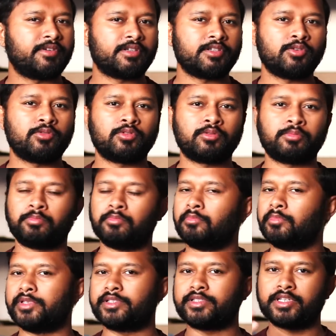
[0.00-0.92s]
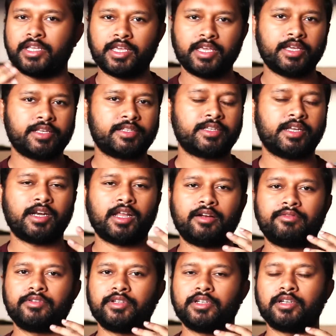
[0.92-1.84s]
your mistakes and
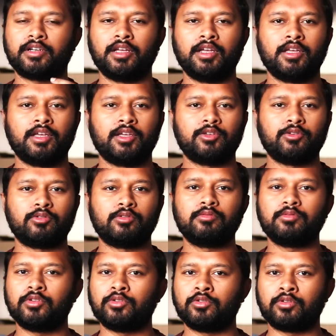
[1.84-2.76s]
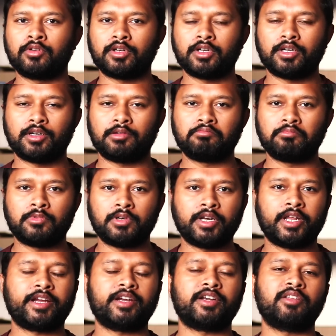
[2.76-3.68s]
after your
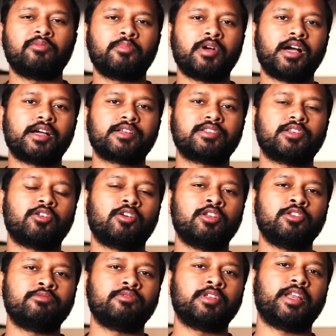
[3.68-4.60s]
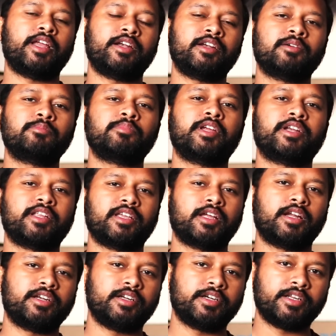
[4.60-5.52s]
negative marks and all, you will end up getting
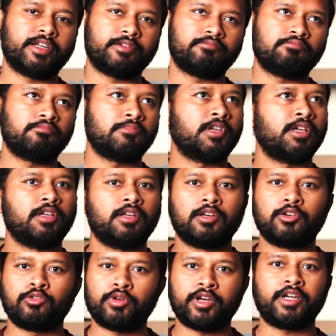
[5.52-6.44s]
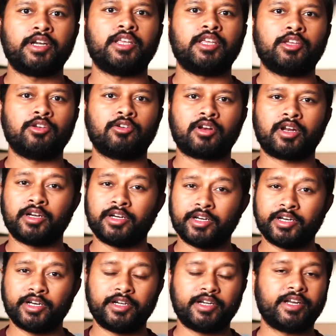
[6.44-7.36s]
120 or
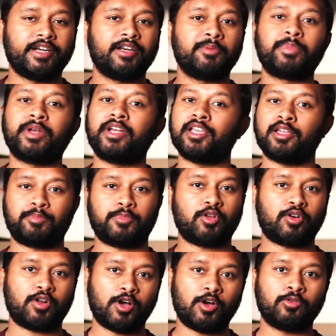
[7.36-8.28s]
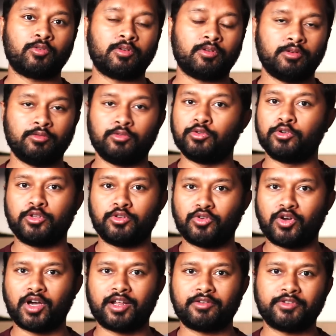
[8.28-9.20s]
110, depending upon how good
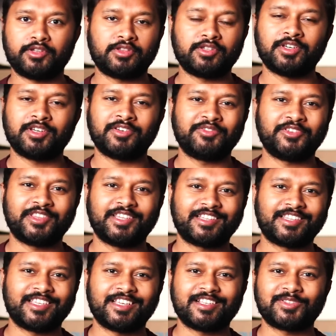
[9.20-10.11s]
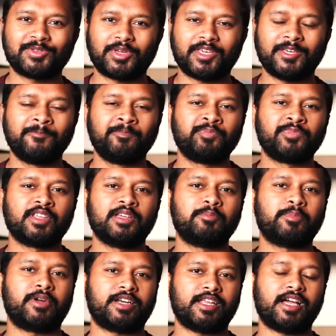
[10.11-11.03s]
you are with the things. Okay,
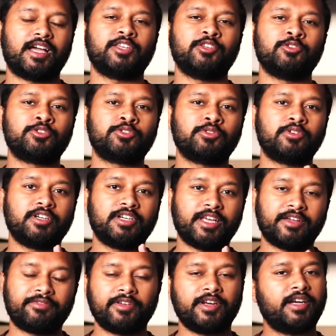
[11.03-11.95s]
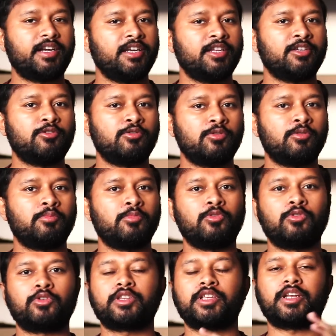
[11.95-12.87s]
but yeah, you should definitely go
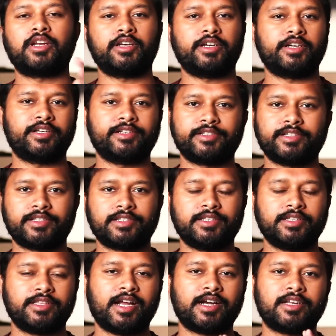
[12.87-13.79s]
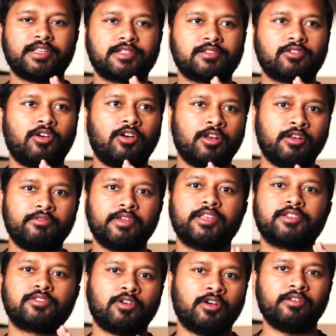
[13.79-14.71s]
more than 160. That is
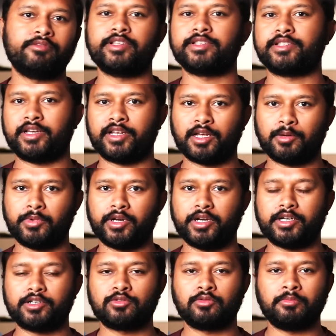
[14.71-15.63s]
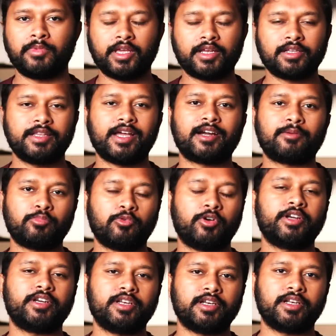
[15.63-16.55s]
always recommended. So make that
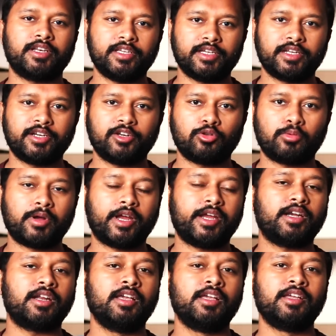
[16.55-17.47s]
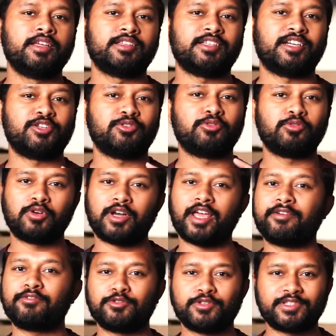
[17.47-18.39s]
point and clear in your mind that you don't
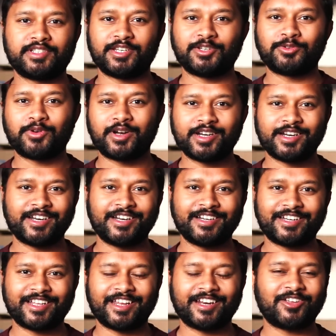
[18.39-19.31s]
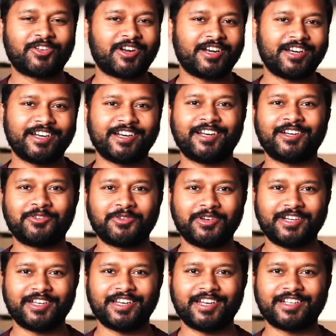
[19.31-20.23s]
have to stick to 110 or
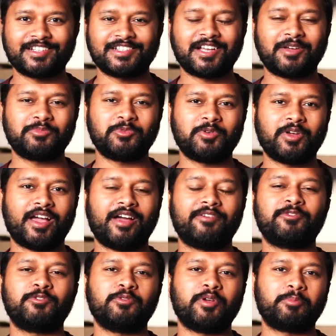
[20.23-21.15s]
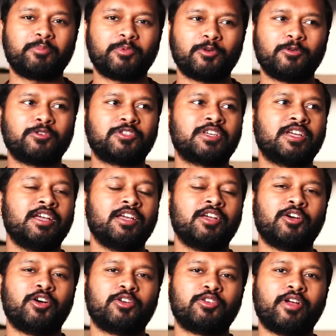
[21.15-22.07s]
120 in exam. You have to approach
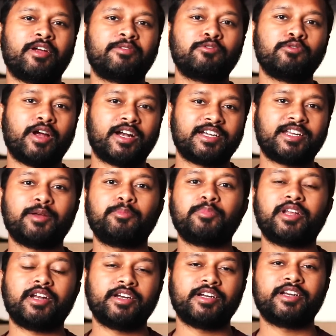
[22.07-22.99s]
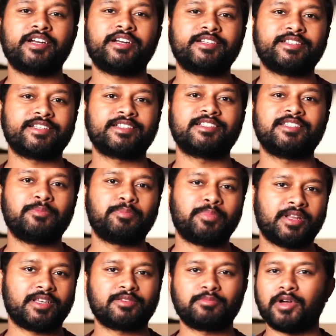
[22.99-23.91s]
or you have to attempt 160
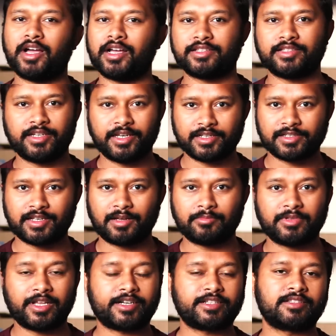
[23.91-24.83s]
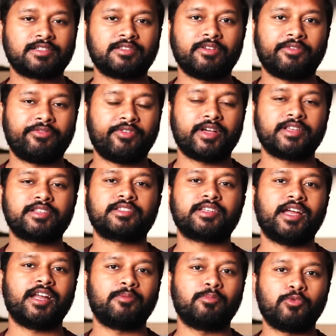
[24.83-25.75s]
plus marks in exam. That's the
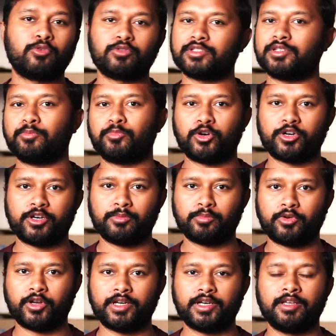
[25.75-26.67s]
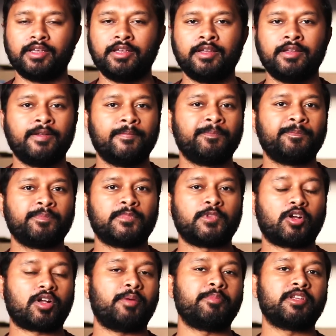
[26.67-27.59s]
first and most important point.
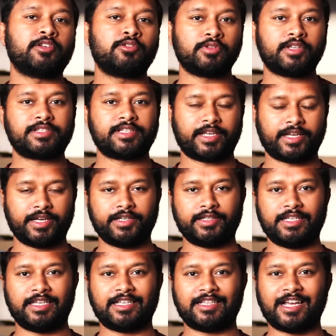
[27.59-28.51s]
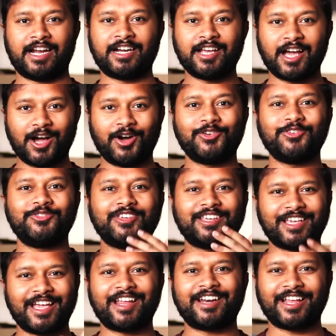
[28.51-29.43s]
Now coming to the second thing, that how we
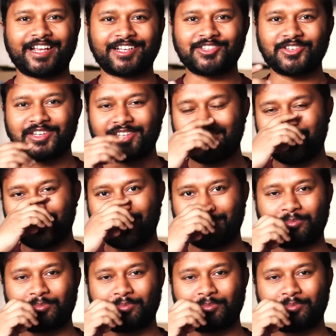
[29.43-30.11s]
can actually